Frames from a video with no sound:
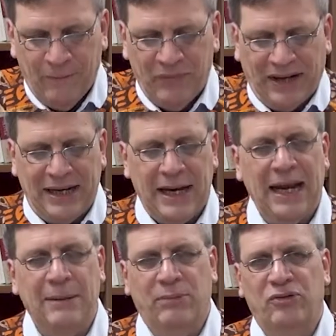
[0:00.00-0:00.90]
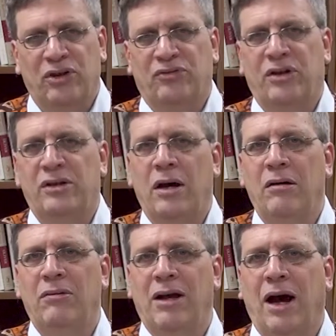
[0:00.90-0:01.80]
that enables us to
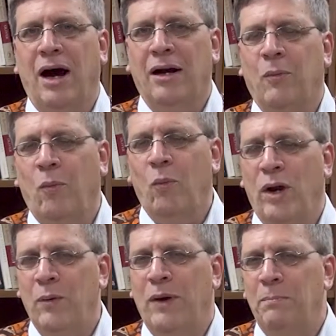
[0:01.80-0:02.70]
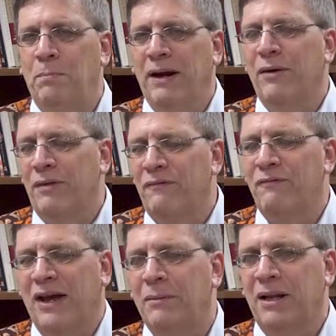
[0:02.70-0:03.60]
know God. We, we bear the
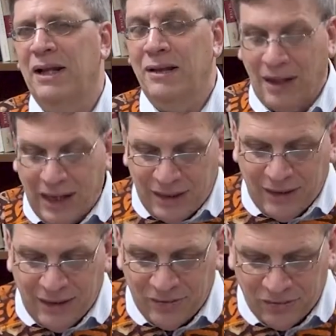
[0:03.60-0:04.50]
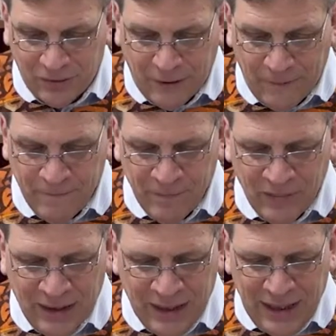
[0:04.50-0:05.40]
family likeness.
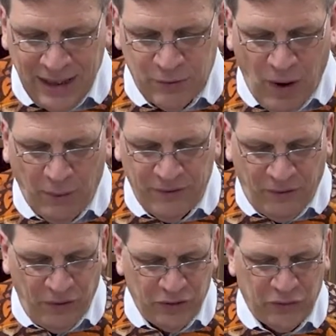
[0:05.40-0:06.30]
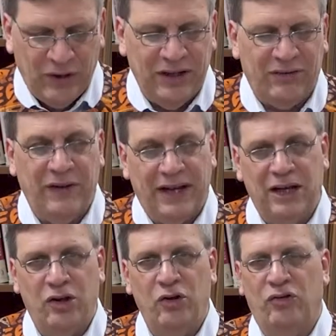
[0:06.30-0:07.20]
It's probably for this reason that he
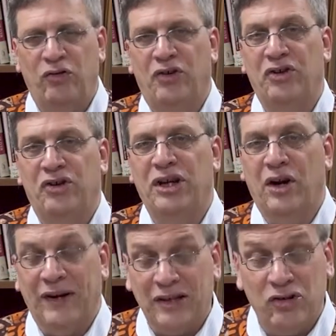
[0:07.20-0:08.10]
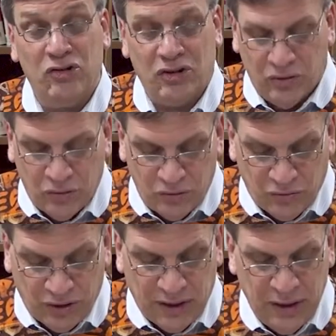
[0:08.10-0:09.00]
uses the generic
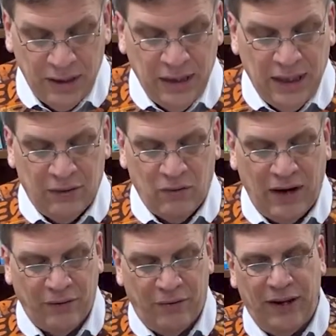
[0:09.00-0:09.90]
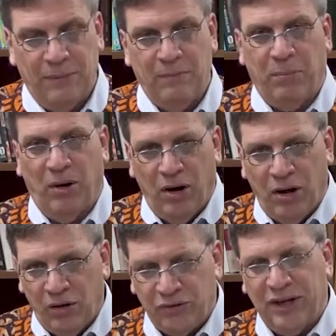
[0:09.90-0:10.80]
children rather than
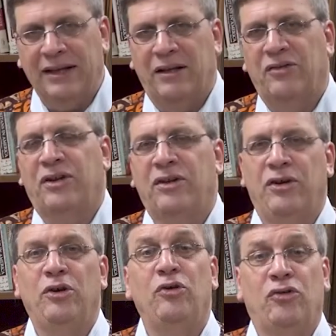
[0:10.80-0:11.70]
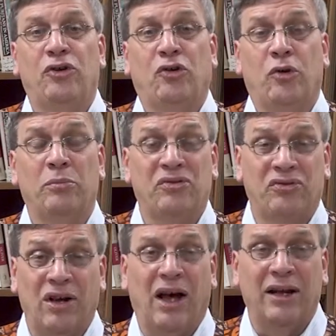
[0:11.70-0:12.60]
Paul's tendency to use the term
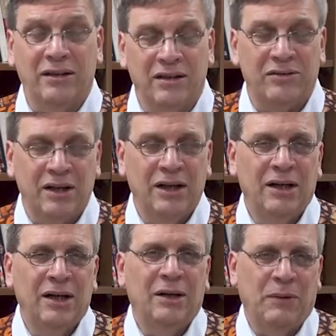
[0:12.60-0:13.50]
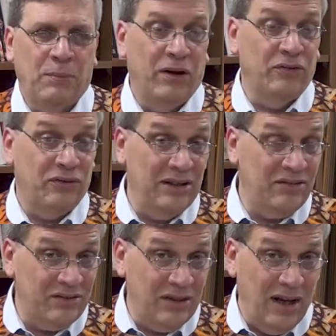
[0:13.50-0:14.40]
sons when Paul says
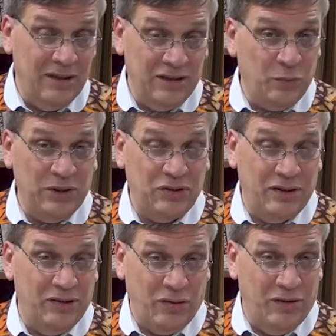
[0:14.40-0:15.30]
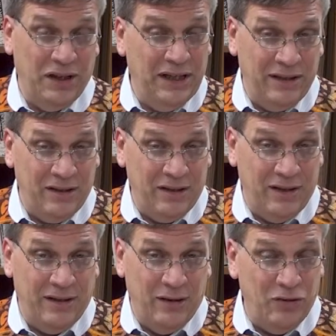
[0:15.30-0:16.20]
sons, we shouldn't turn that into,
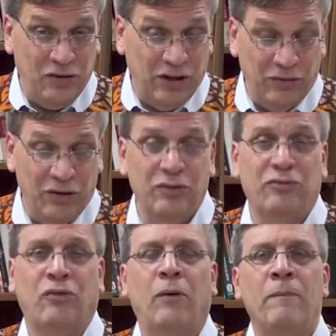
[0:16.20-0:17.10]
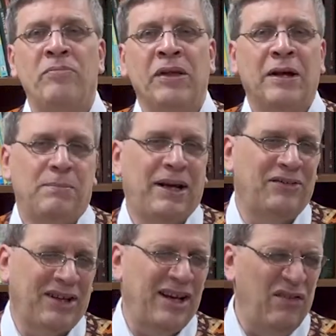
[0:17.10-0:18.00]
into gender neutral
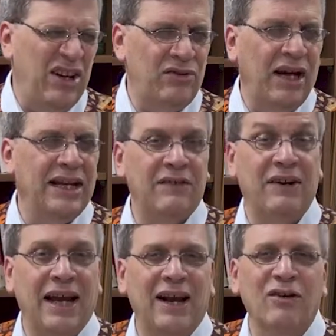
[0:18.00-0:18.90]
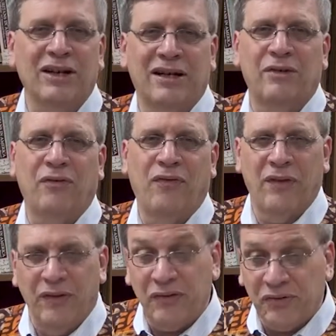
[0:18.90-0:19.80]
because it conveys the idea of inheritance,
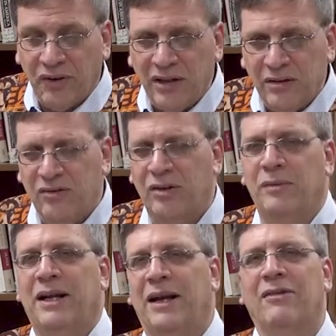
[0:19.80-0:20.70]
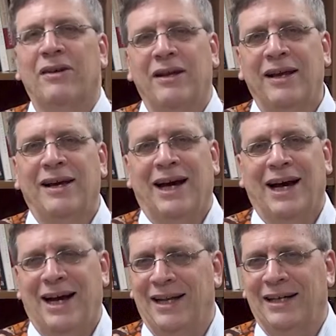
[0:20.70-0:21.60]
the, the sons who inherit.
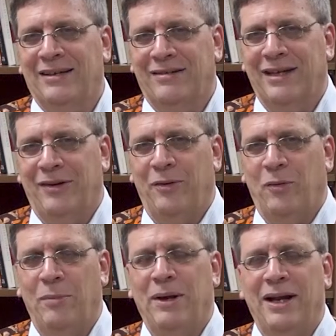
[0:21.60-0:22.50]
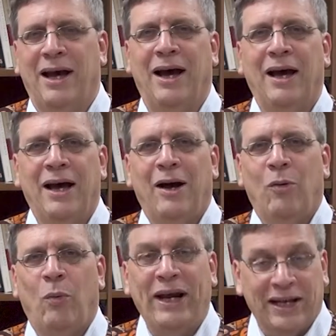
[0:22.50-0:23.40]
Uh, I like to say to the women, uh,
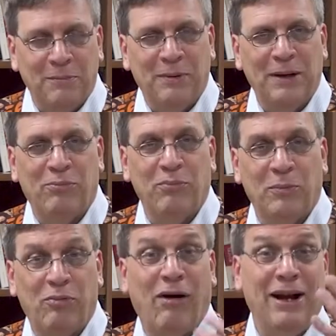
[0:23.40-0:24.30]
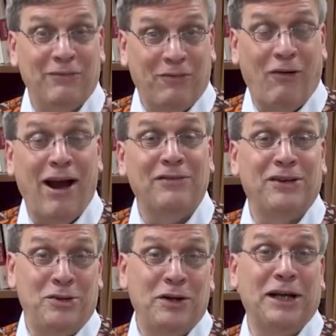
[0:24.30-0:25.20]
we get to be the bride of Christ
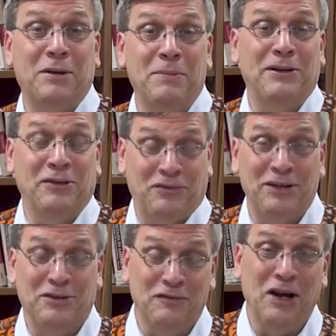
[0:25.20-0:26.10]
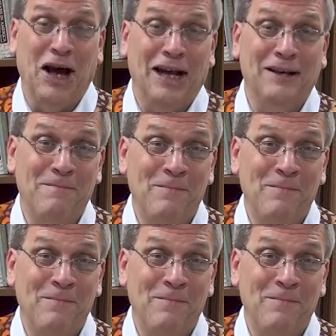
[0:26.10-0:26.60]
and you get to be the sons of God.